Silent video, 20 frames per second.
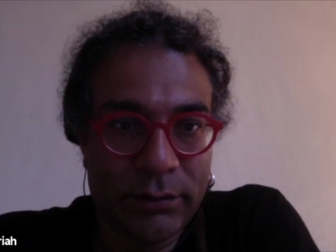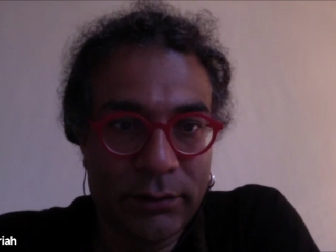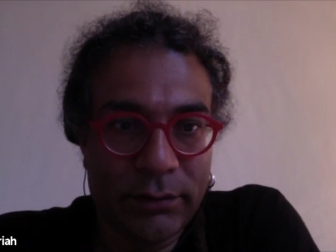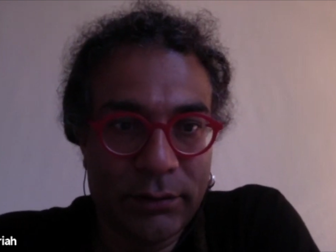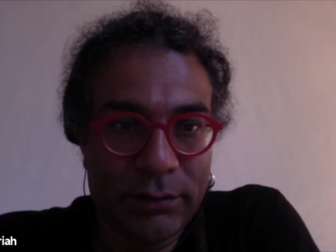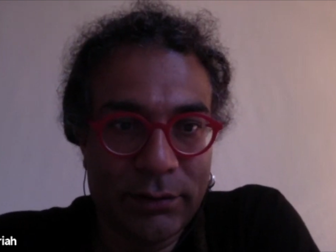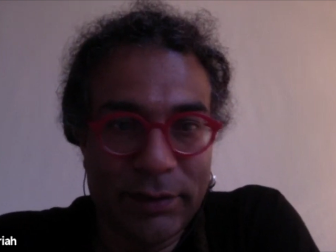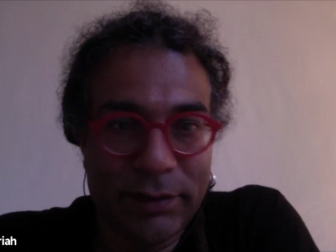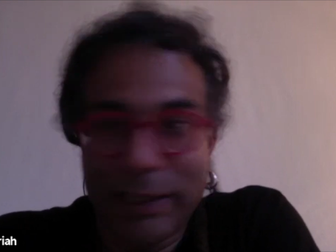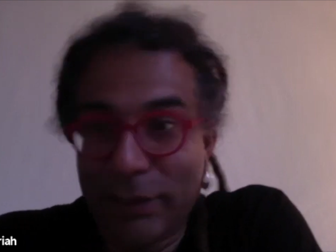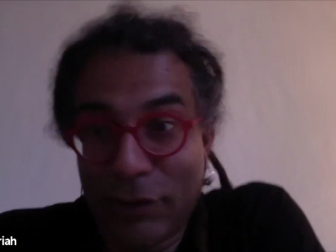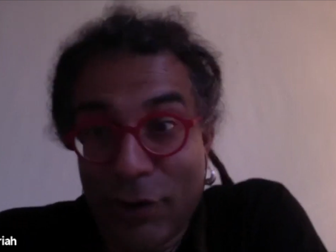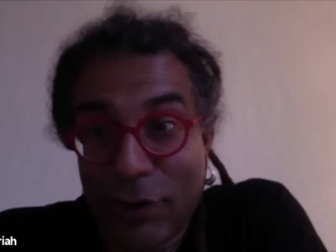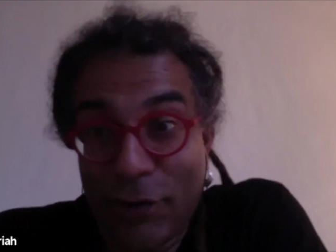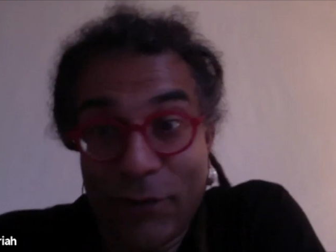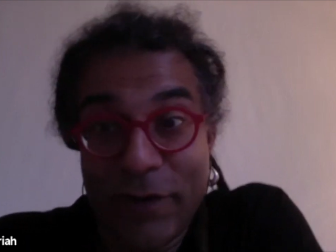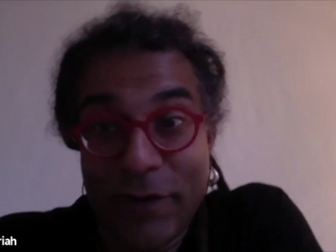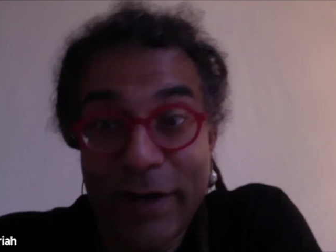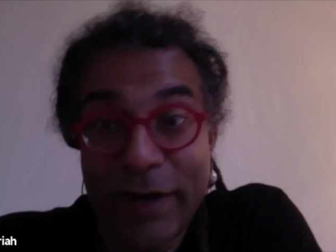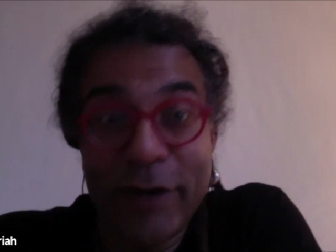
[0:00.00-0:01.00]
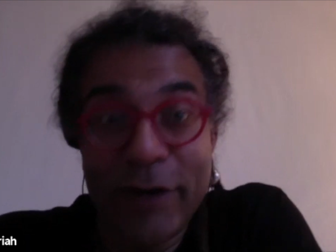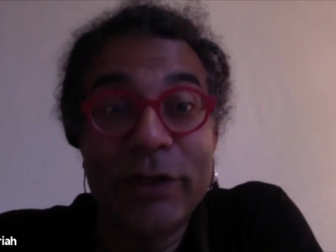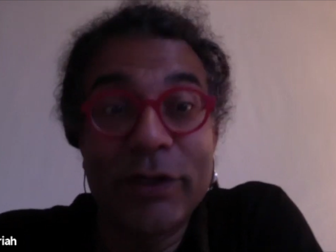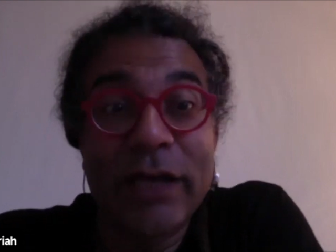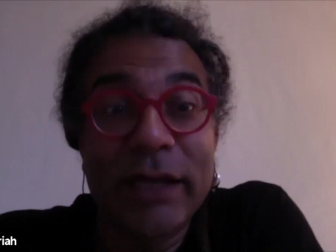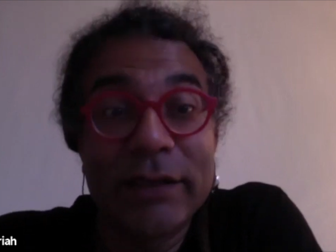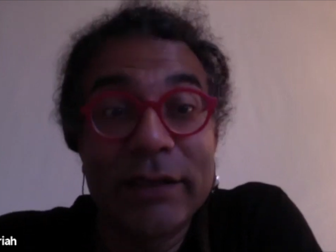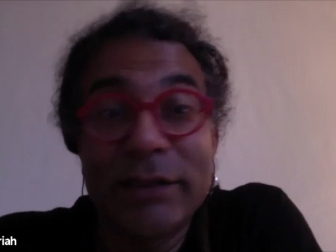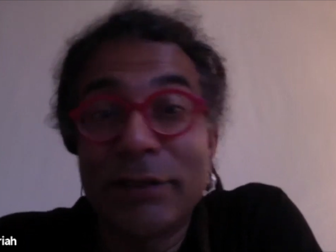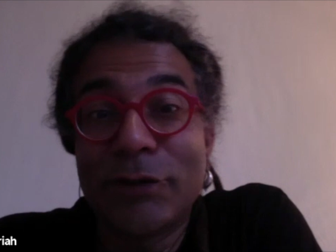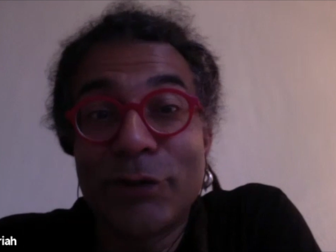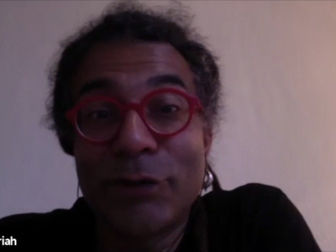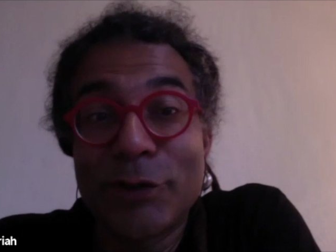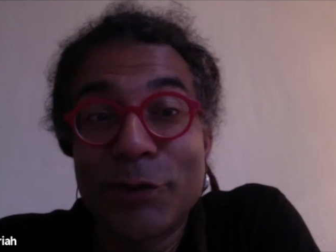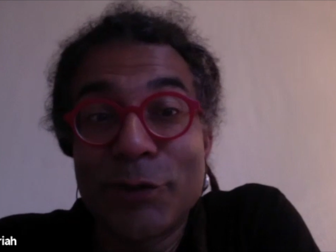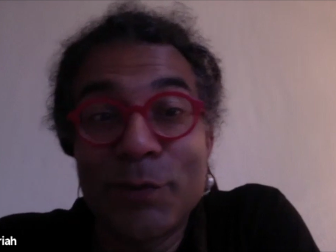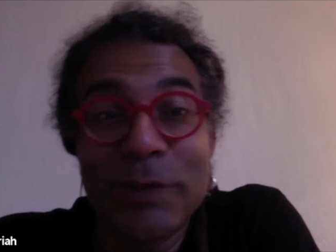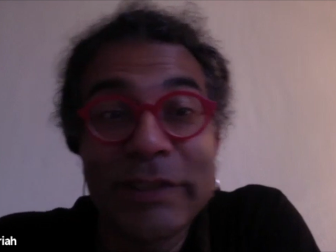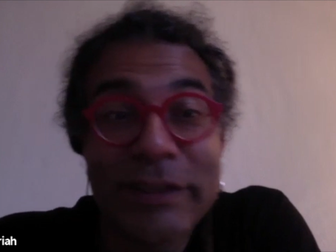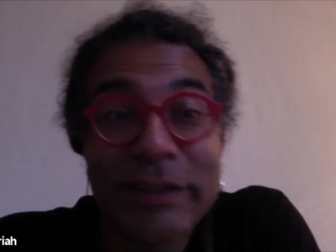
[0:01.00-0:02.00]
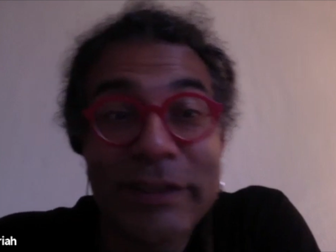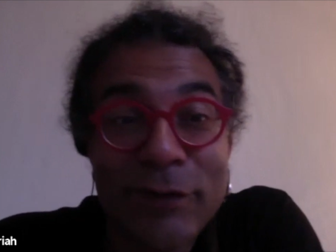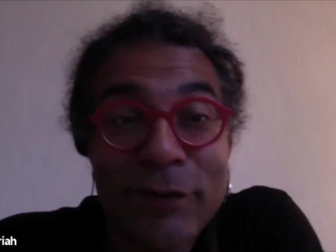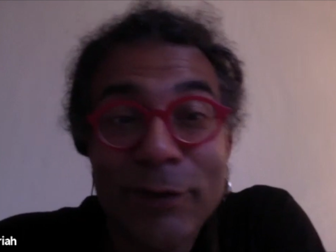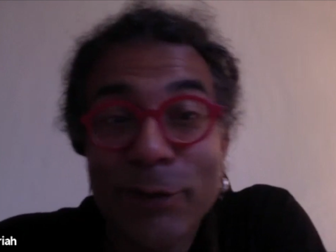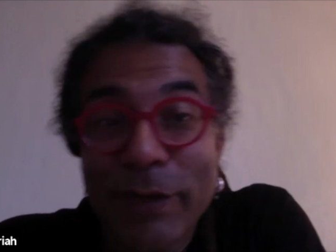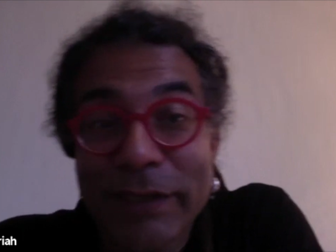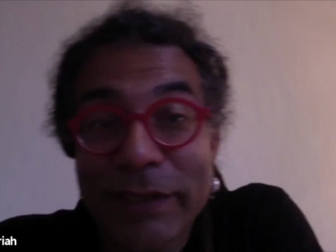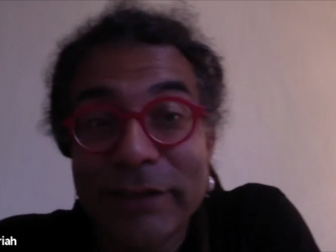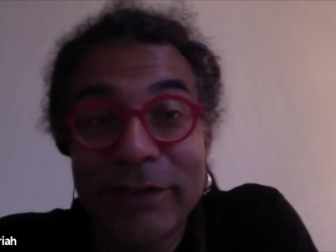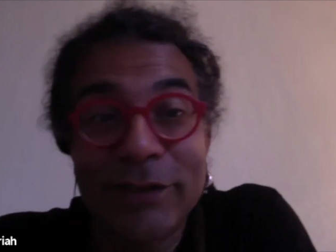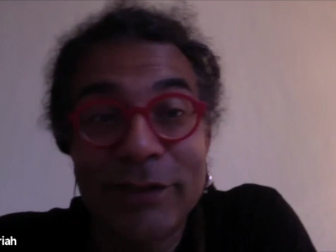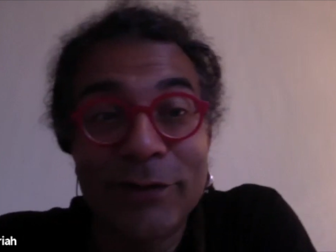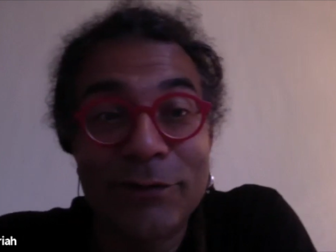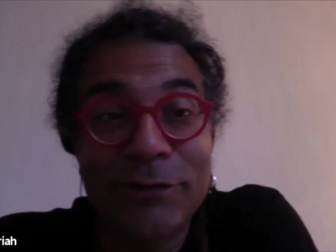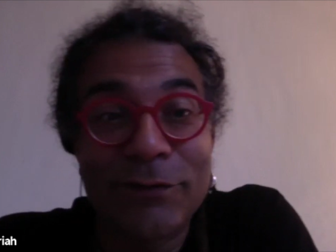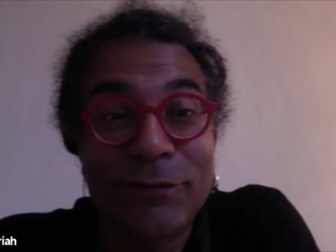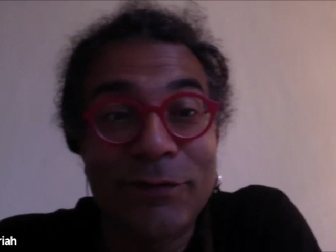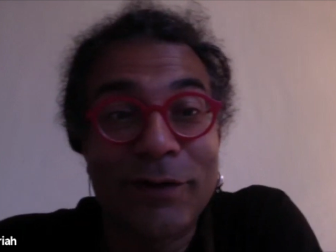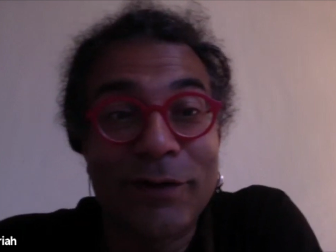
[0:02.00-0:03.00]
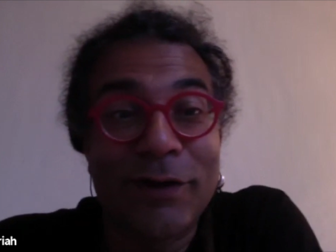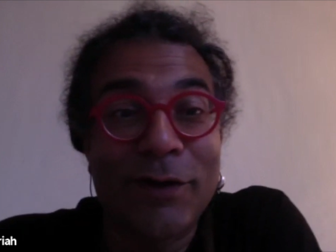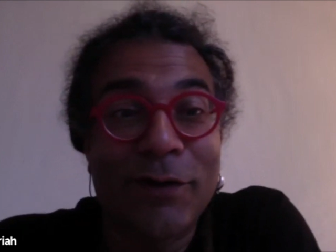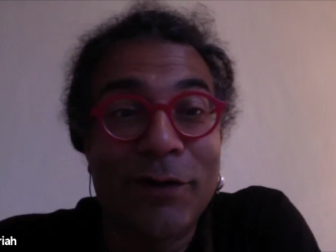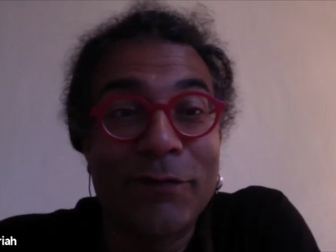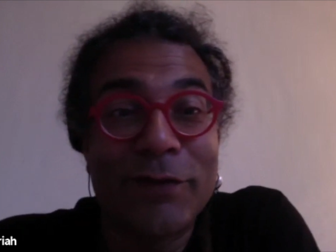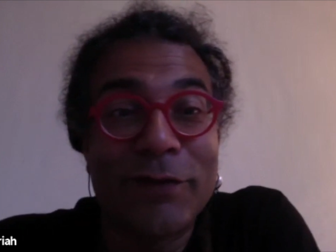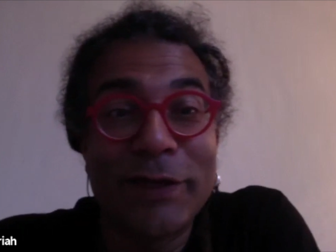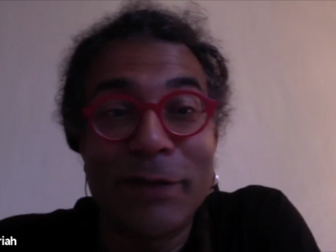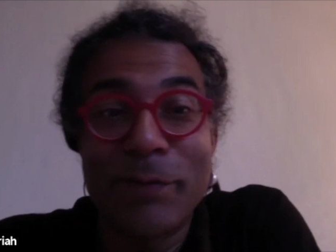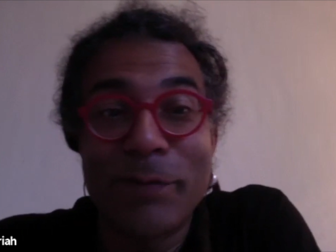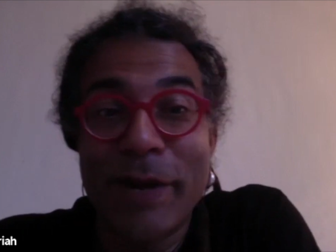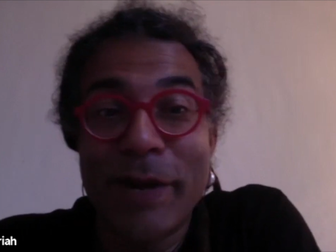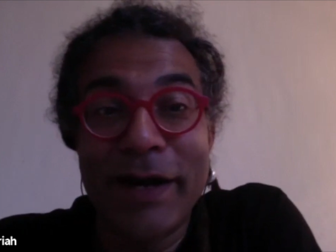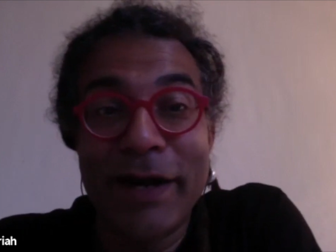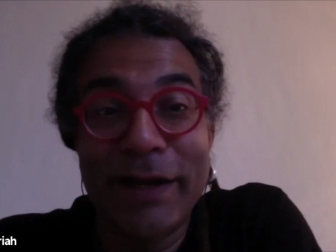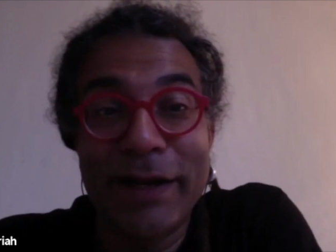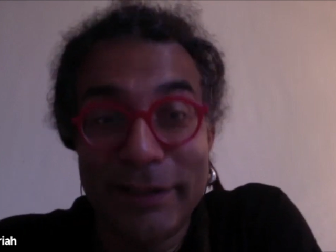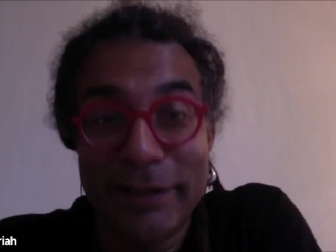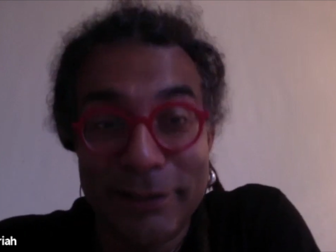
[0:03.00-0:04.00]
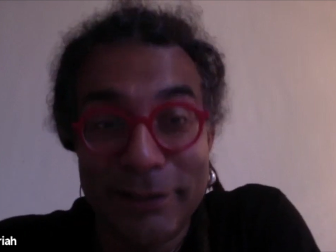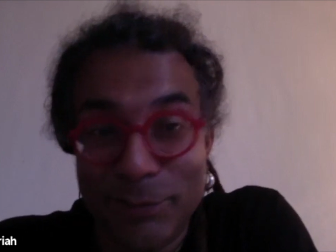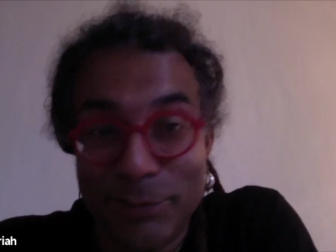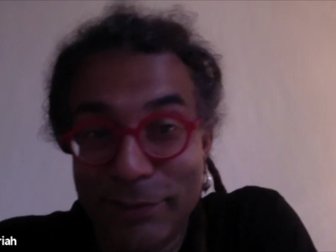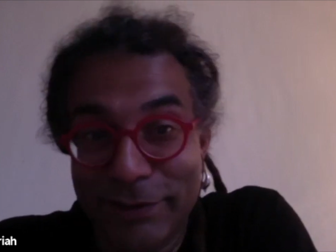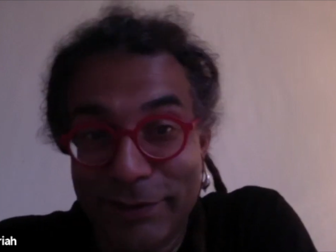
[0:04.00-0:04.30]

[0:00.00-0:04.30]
That's not a very good answer to the specific question of the Americas, but